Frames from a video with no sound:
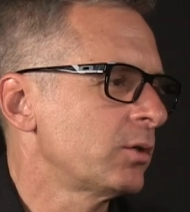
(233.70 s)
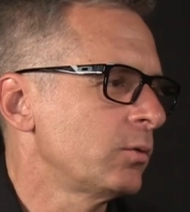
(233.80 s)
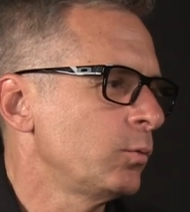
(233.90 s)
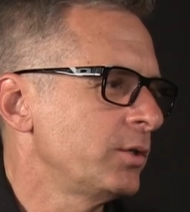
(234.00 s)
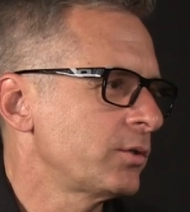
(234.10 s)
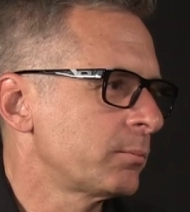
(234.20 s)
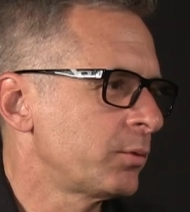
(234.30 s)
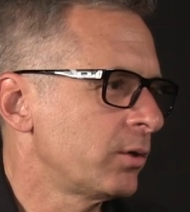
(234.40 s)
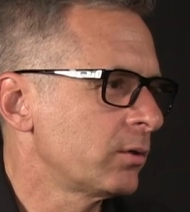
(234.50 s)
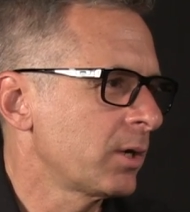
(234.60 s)
and winter
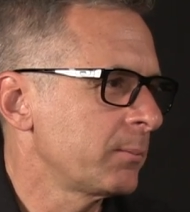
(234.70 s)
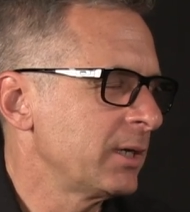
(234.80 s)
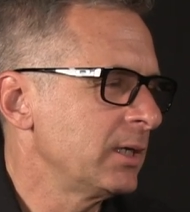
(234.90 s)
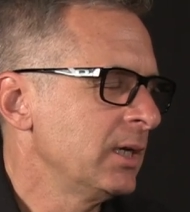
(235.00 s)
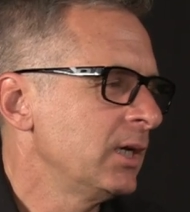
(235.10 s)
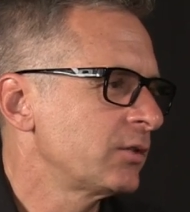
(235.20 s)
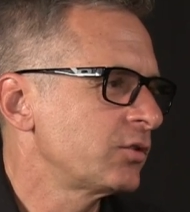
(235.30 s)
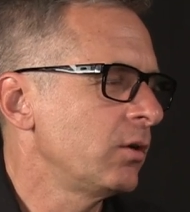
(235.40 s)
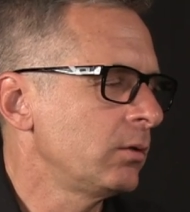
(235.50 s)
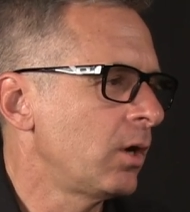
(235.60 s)
programming. It's
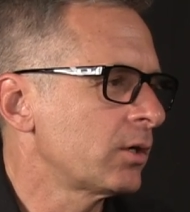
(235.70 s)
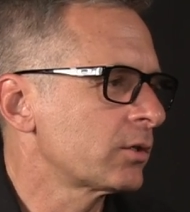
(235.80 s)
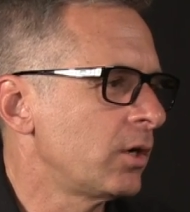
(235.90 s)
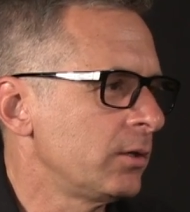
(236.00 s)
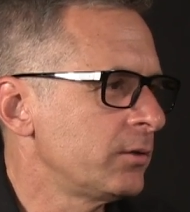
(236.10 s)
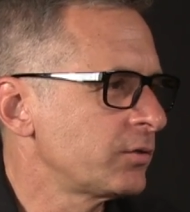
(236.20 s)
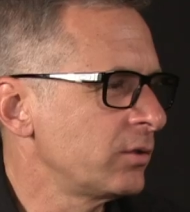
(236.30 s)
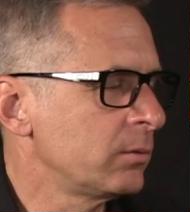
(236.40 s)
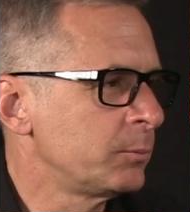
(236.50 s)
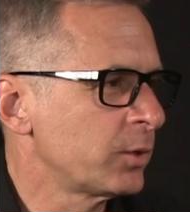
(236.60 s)
no longer called the
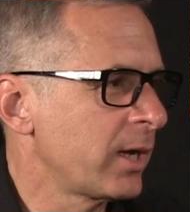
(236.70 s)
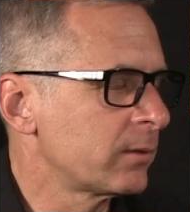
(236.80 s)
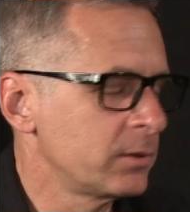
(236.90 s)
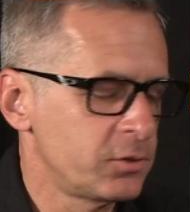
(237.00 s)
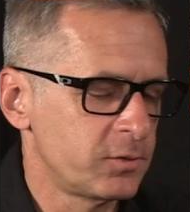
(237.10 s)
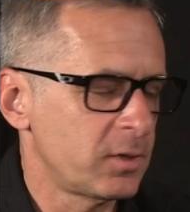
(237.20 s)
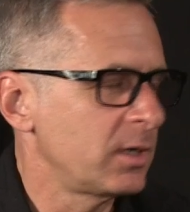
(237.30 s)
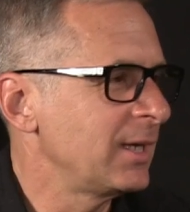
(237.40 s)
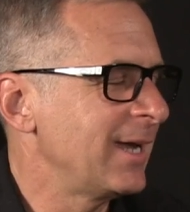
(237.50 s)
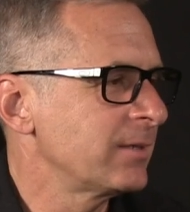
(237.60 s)
Snowboard Outreach
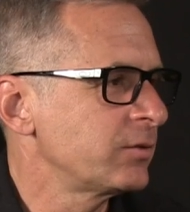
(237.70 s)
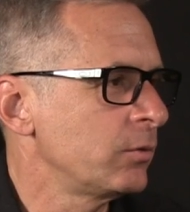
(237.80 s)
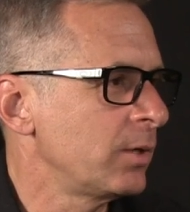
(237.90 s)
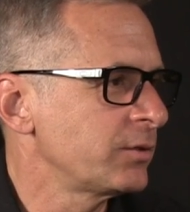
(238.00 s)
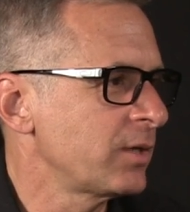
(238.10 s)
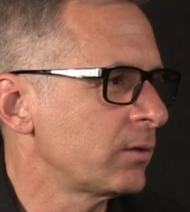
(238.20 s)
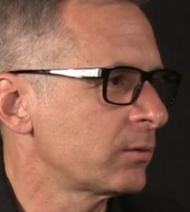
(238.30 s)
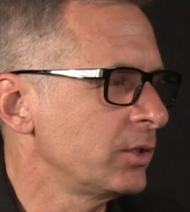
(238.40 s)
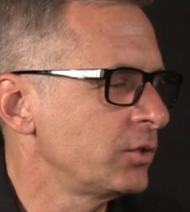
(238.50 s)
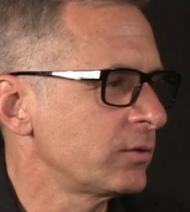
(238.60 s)
Society, SOS
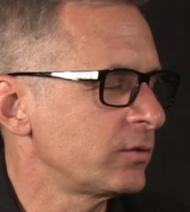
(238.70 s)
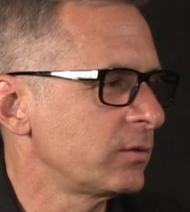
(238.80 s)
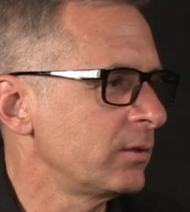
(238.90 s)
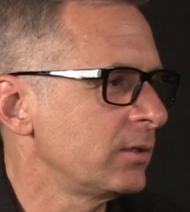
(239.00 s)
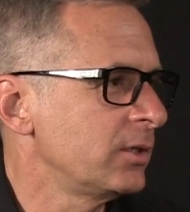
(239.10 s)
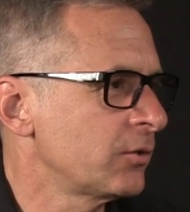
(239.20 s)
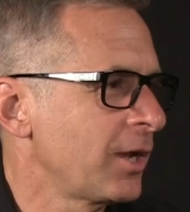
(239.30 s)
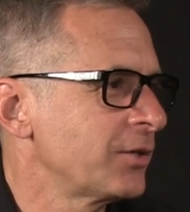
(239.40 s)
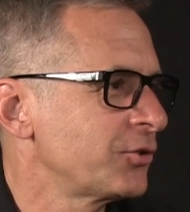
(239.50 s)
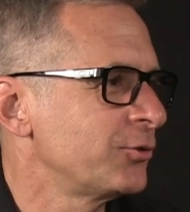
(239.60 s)
Outreach. It's the
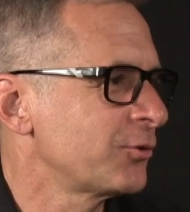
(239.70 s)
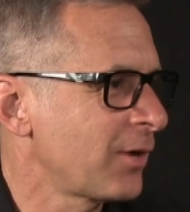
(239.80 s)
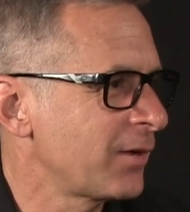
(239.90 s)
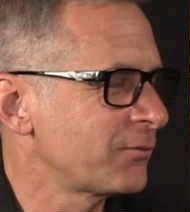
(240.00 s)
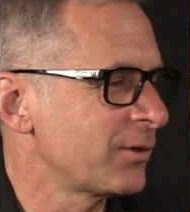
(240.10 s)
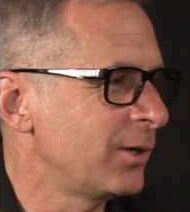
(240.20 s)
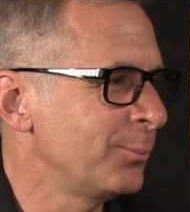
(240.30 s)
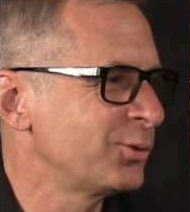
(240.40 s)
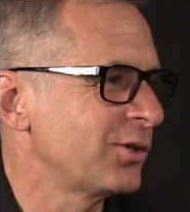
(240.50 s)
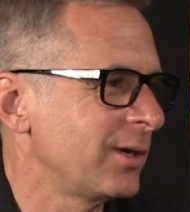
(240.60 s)
international cry for
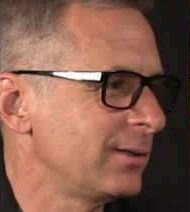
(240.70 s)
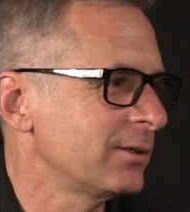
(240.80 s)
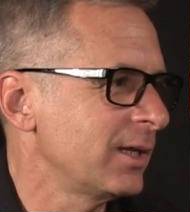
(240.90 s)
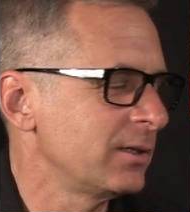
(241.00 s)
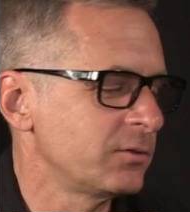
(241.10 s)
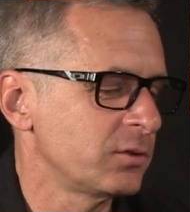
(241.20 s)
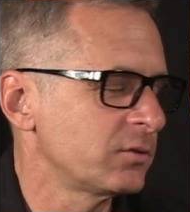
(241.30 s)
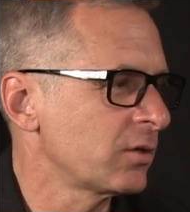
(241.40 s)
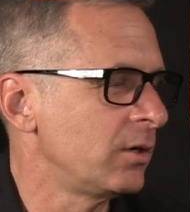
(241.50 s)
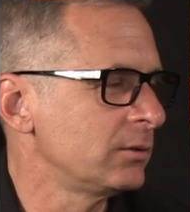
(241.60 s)
help, so I look at it as
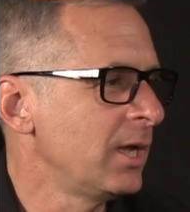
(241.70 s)
it's called